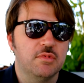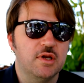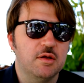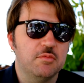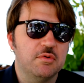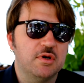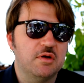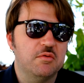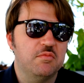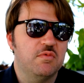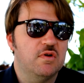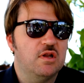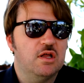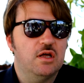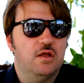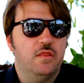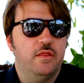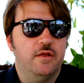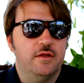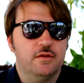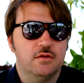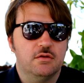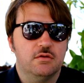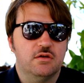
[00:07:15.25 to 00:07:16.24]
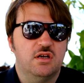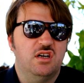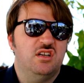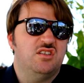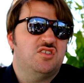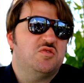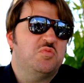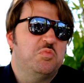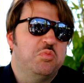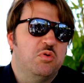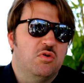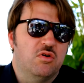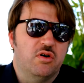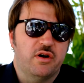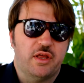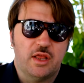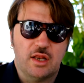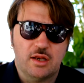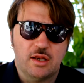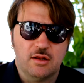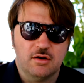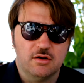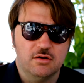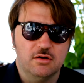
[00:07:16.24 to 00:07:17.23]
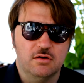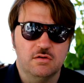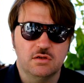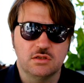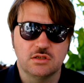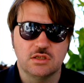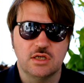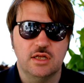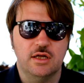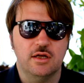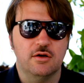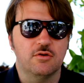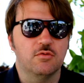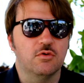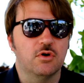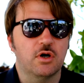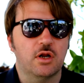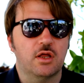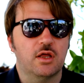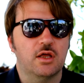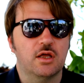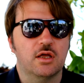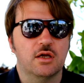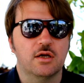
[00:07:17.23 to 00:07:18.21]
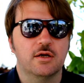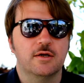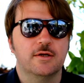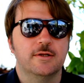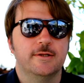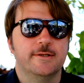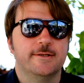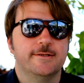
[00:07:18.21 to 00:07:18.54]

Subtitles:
blah, blah, blah. That, and it's boring, you know, it's like working.